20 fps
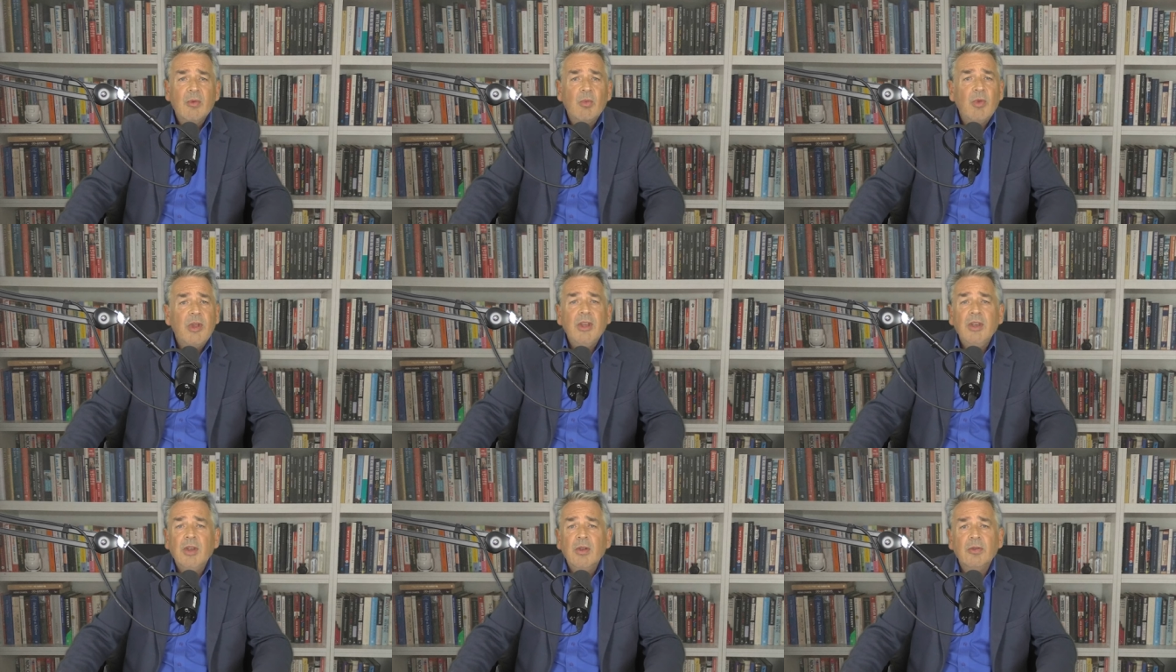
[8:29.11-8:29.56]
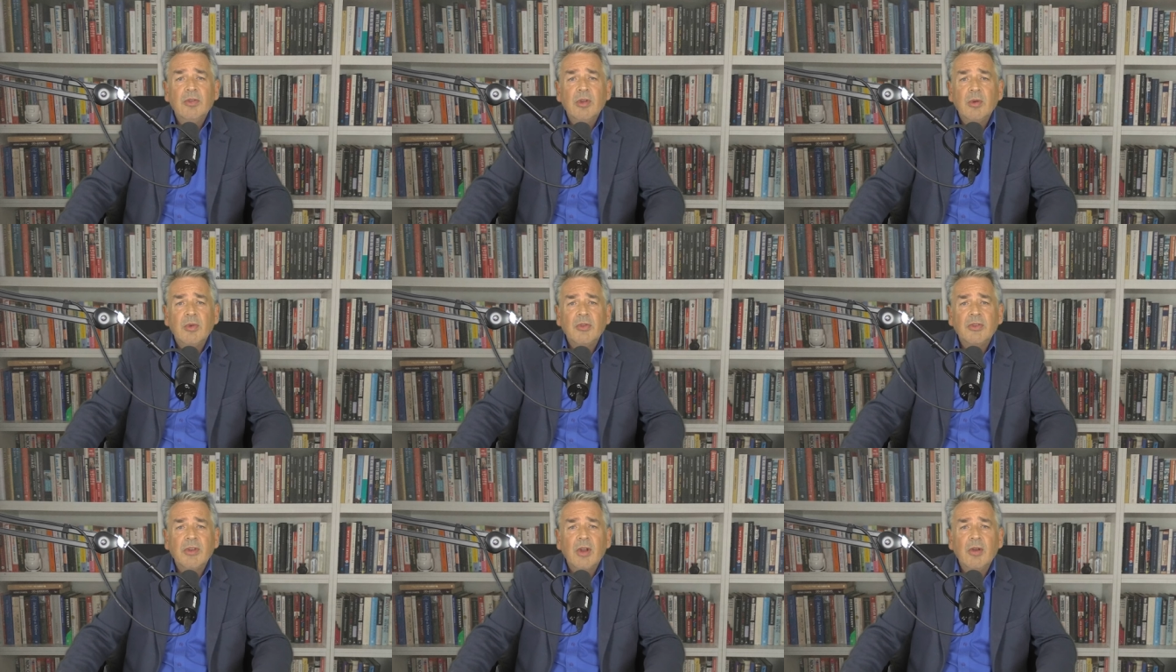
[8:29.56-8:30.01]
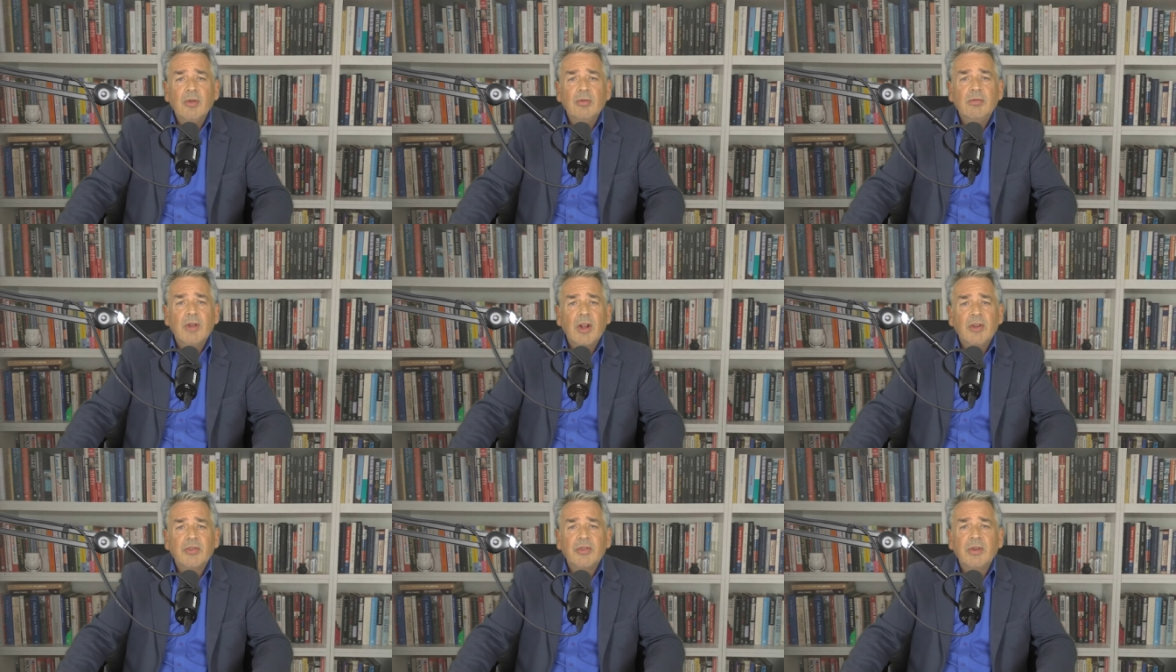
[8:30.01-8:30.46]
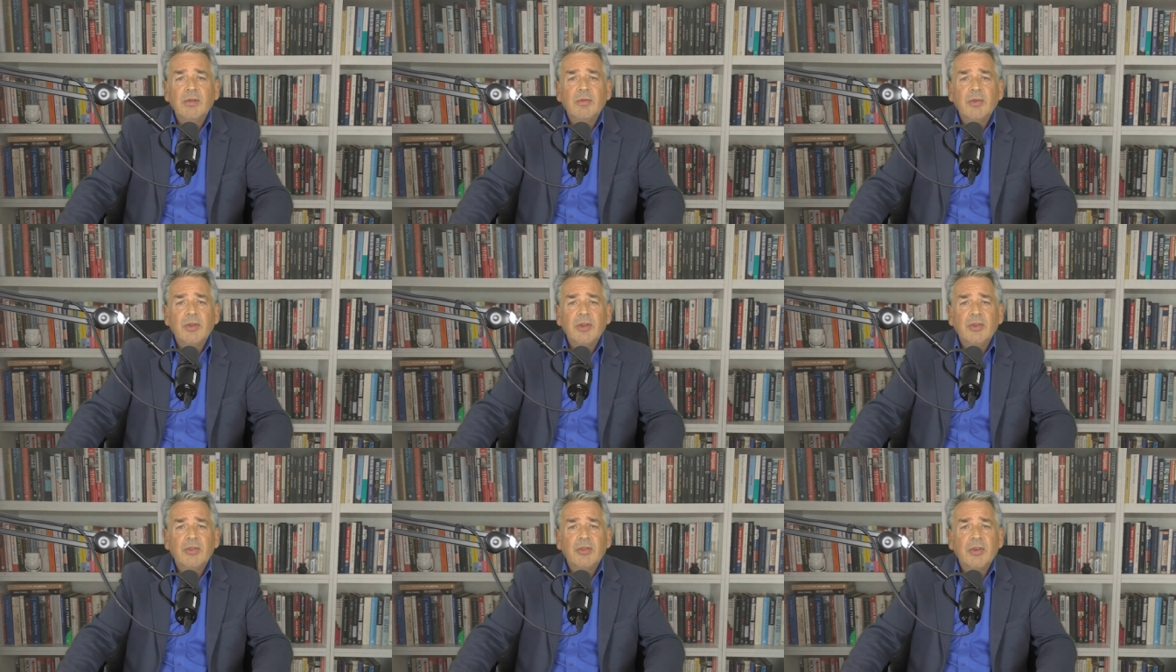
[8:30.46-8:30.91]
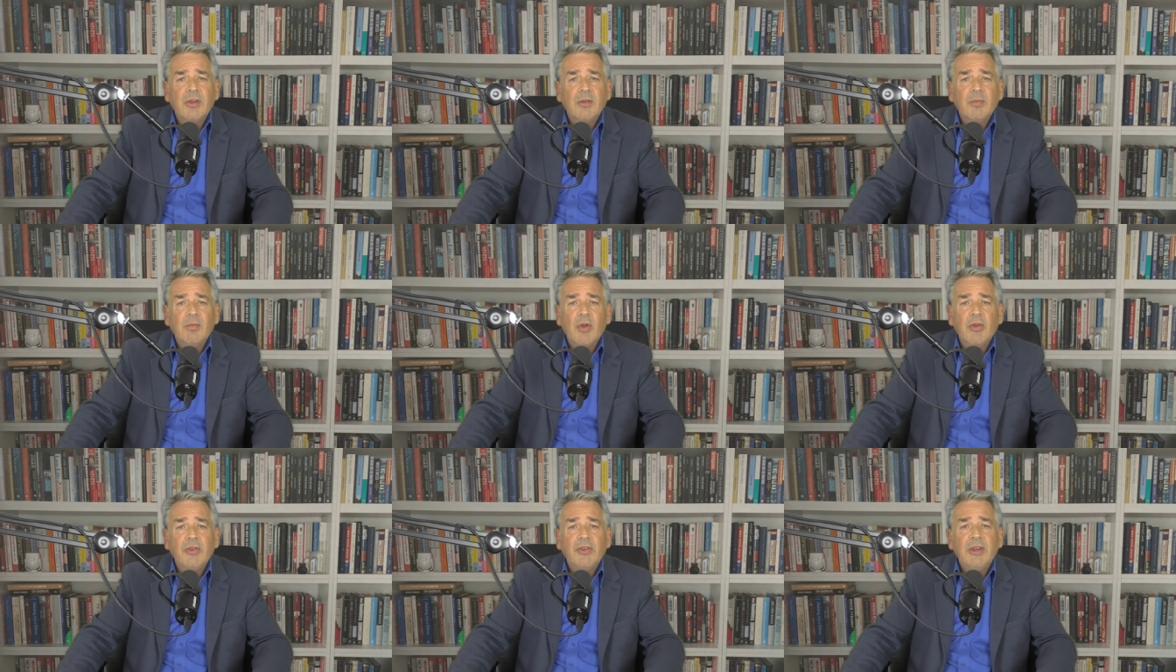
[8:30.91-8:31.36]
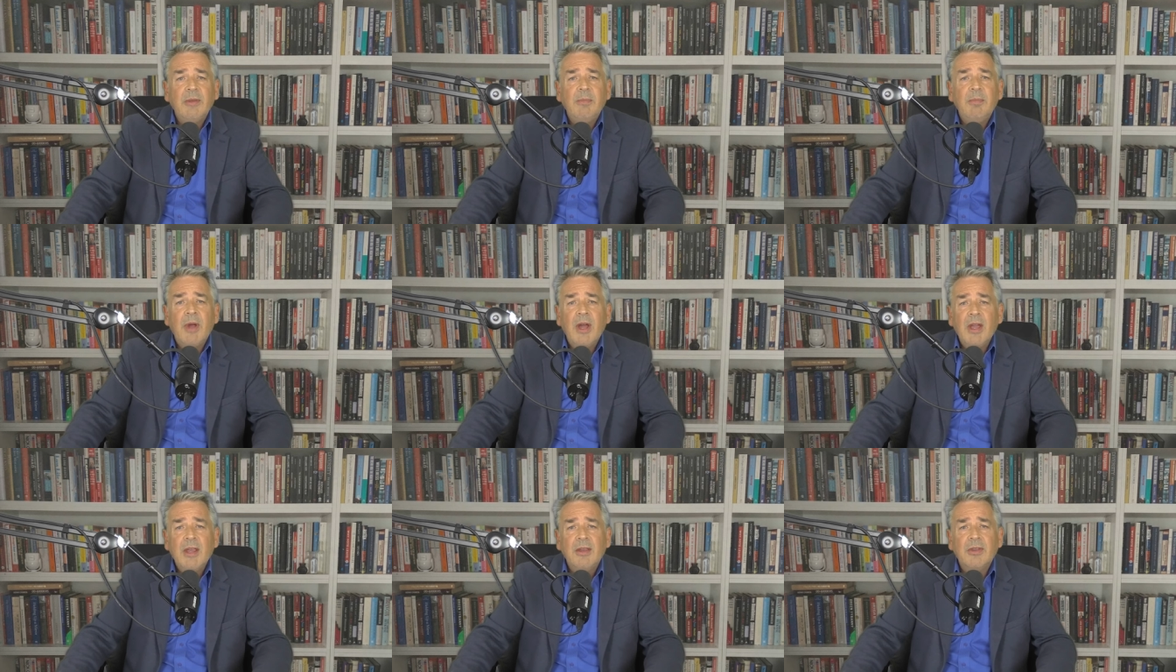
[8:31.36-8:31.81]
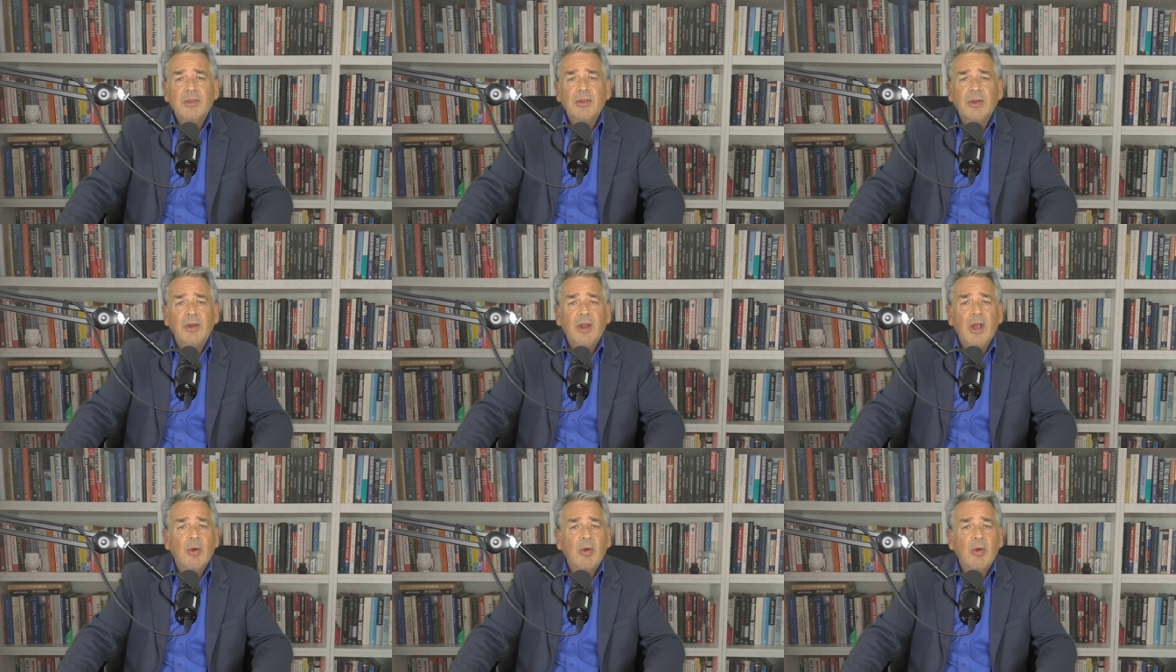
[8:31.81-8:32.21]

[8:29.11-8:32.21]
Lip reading: We knew there was no Russian version of Monty Python,